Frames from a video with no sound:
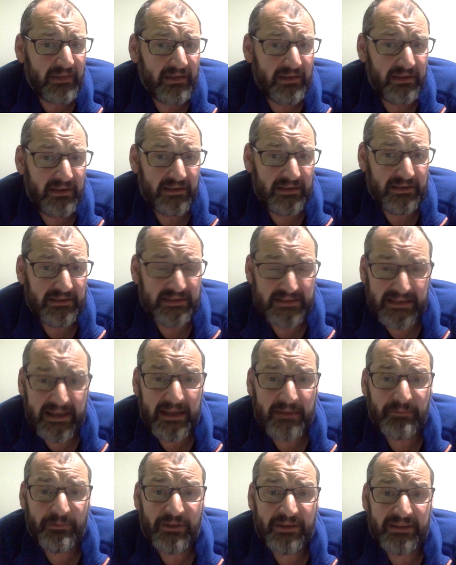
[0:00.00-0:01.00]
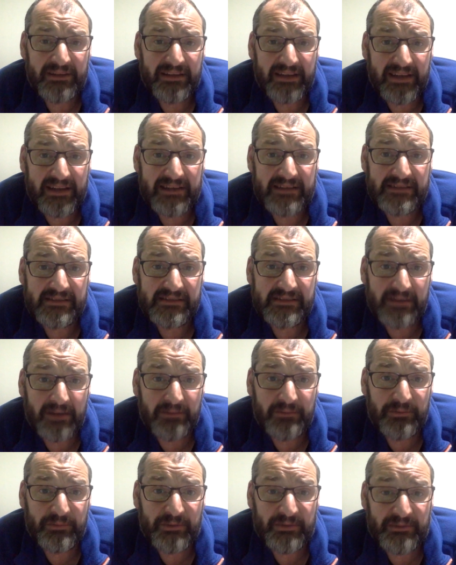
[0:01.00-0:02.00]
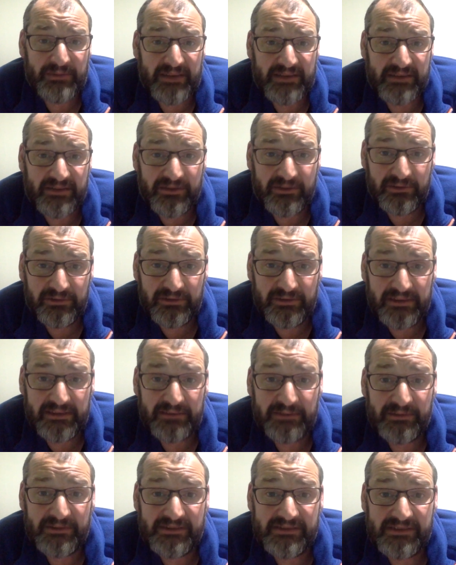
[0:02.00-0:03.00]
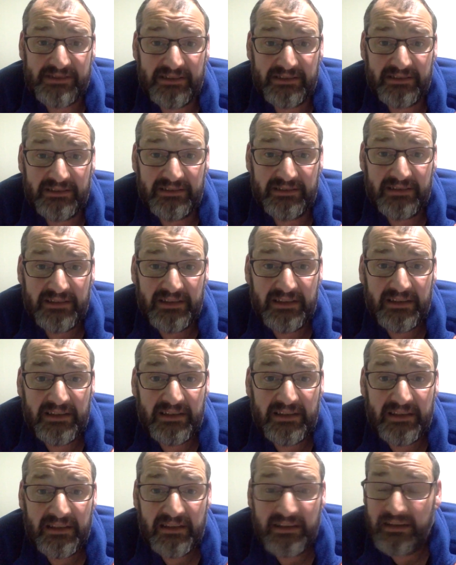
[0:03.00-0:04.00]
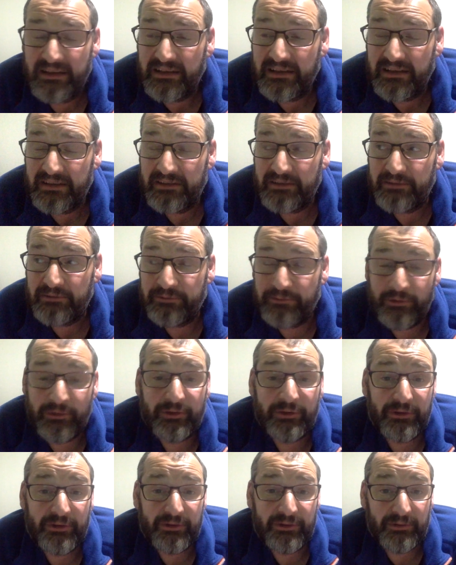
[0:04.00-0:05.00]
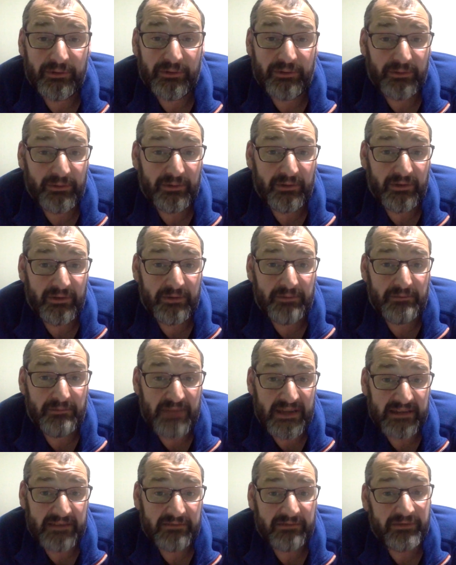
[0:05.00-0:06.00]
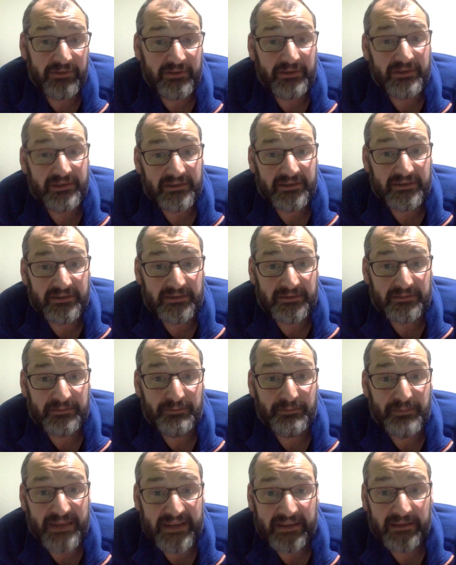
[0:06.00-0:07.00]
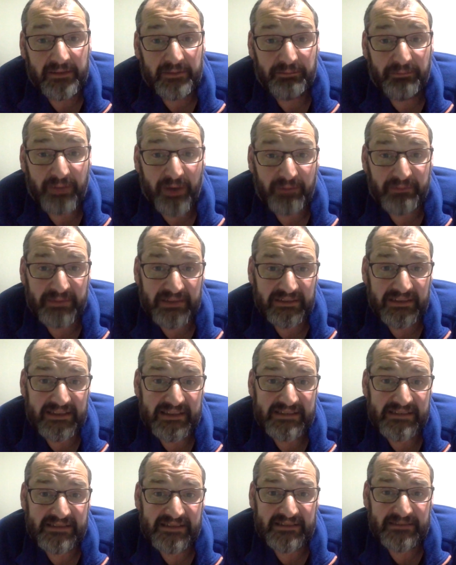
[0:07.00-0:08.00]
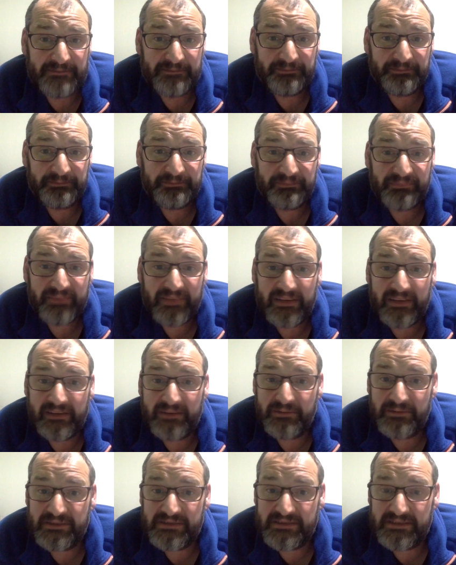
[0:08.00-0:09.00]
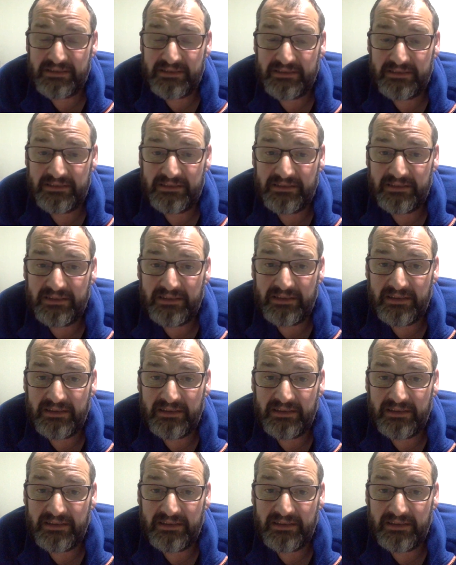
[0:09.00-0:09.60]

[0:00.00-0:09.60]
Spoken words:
the time when I stopped with my school, it was still for men, for the male population, it was still